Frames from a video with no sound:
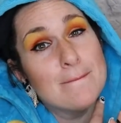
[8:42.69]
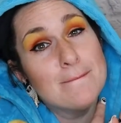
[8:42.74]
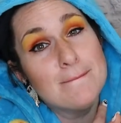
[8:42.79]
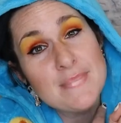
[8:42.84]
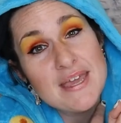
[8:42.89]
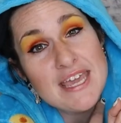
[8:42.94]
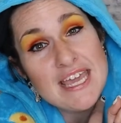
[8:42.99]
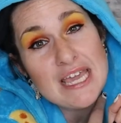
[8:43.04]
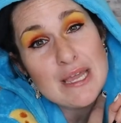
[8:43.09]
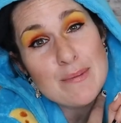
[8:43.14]

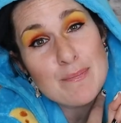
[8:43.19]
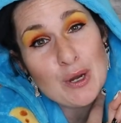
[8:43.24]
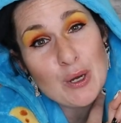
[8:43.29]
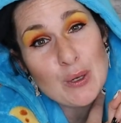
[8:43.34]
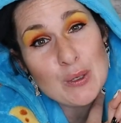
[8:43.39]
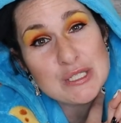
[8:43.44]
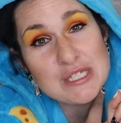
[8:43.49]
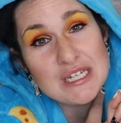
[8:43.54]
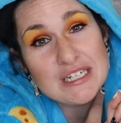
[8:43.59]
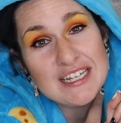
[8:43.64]
Me,
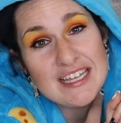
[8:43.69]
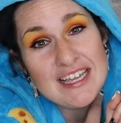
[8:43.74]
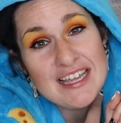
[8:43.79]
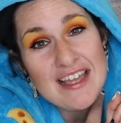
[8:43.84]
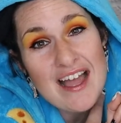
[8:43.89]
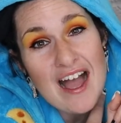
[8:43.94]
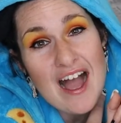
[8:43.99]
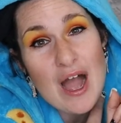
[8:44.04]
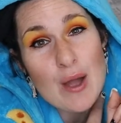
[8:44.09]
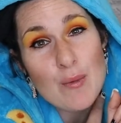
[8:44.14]

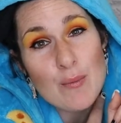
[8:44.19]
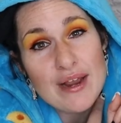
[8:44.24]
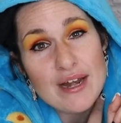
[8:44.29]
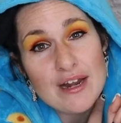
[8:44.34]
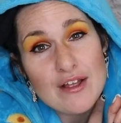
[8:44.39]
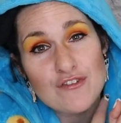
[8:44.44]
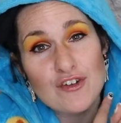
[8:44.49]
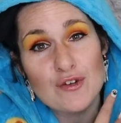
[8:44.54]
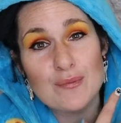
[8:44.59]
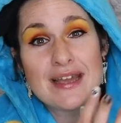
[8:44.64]
personally, I'm
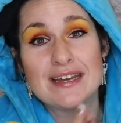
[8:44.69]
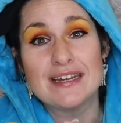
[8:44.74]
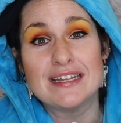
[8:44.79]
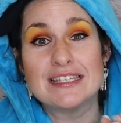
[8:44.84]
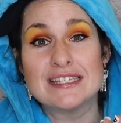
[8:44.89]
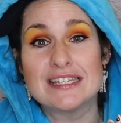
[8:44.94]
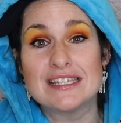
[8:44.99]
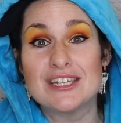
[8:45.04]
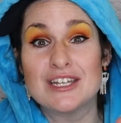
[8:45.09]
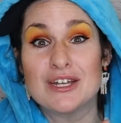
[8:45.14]
waiting for my
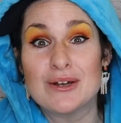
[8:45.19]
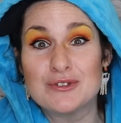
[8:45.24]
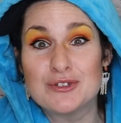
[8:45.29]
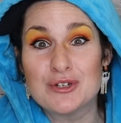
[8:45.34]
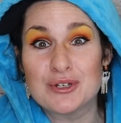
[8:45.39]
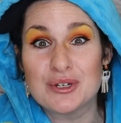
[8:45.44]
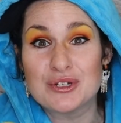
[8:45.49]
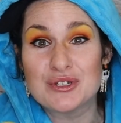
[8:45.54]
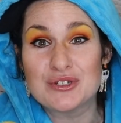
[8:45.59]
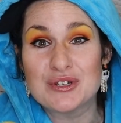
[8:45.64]
nieces to go
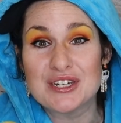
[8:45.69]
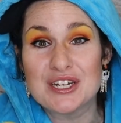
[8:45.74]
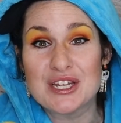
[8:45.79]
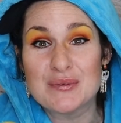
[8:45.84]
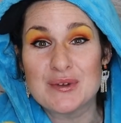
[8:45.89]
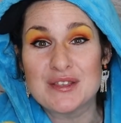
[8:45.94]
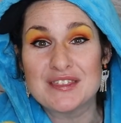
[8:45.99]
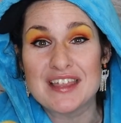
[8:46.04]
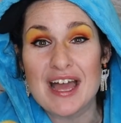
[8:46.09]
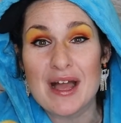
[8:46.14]

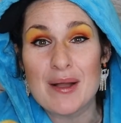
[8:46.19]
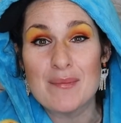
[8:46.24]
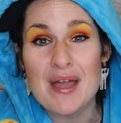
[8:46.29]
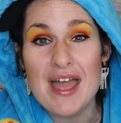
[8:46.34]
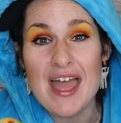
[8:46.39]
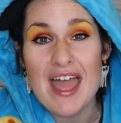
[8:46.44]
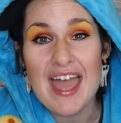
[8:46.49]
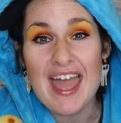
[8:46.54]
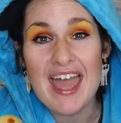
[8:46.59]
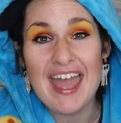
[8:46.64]
trick-or-treating with
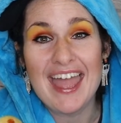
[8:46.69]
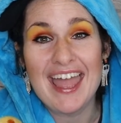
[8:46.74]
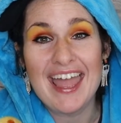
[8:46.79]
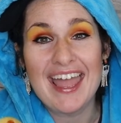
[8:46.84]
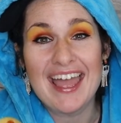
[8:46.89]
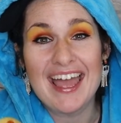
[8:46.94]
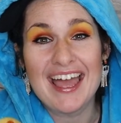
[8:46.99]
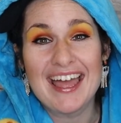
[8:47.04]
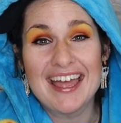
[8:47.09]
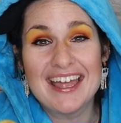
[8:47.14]
them,
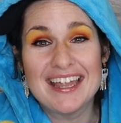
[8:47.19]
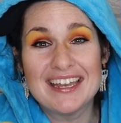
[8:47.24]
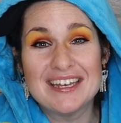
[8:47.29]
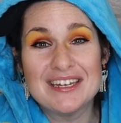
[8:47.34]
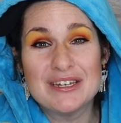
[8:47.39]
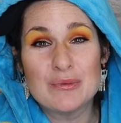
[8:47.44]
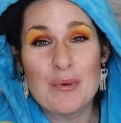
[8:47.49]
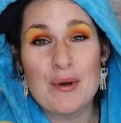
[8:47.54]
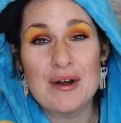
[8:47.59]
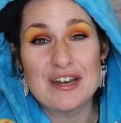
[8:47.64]

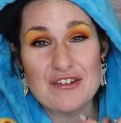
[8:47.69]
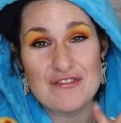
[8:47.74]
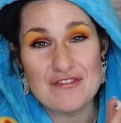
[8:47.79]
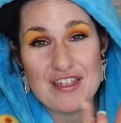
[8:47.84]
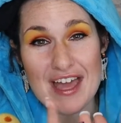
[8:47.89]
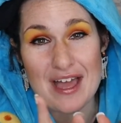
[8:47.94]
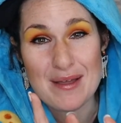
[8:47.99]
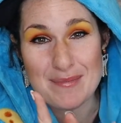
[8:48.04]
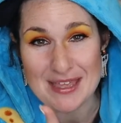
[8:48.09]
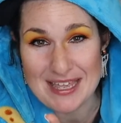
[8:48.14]
and one
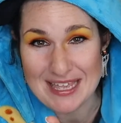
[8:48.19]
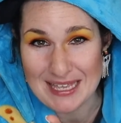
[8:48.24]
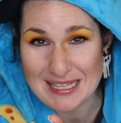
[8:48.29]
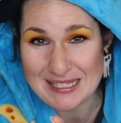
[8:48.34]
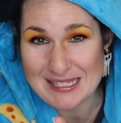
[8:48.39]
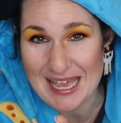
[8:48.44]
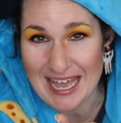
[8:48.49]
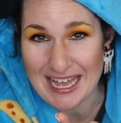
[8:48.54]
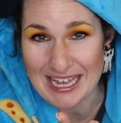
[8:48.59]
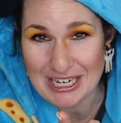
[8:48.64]
of them
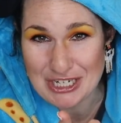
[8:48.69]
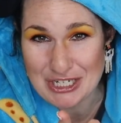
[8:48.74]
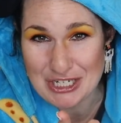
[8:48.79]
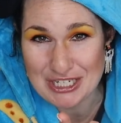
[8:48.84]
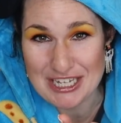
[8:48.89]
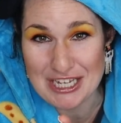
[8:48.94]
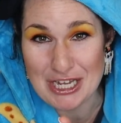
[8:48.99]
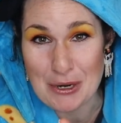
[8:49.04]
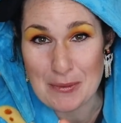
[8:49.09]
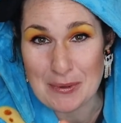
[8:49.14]
is
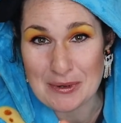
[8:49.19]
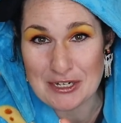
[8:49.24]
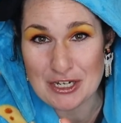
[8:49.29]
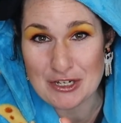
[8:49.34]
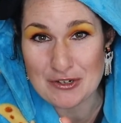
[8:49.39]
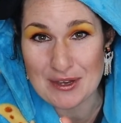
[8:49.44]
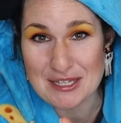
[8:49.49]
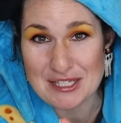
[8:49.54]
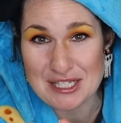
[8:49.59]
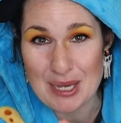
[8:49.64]
actually going
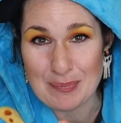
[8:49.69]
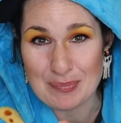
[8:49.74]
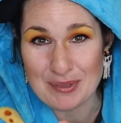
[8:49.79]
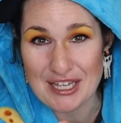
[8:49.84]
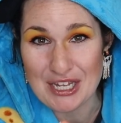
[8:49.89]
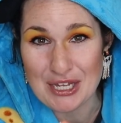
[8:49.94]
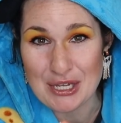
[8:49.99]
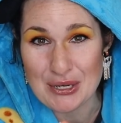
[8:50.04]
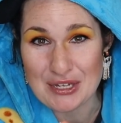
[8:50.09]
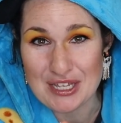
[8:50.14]
to dress up
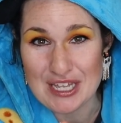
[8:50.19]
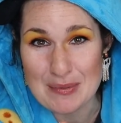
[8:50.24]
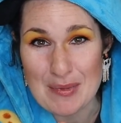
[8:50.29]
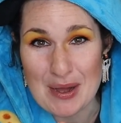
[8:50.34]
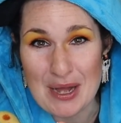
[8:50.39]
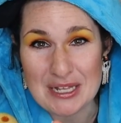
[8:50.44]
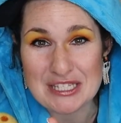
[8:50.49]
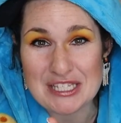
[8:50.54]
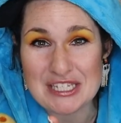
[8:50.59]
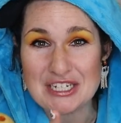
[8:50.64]
like Cookie
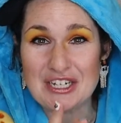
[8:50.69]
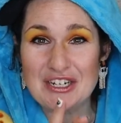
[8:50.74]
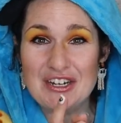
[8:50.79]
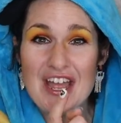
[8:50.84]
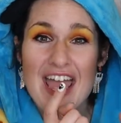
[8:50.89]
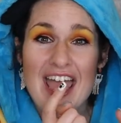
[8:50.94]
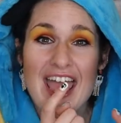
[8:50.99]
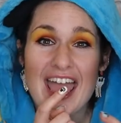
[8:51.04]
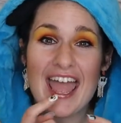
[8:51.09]
Monster,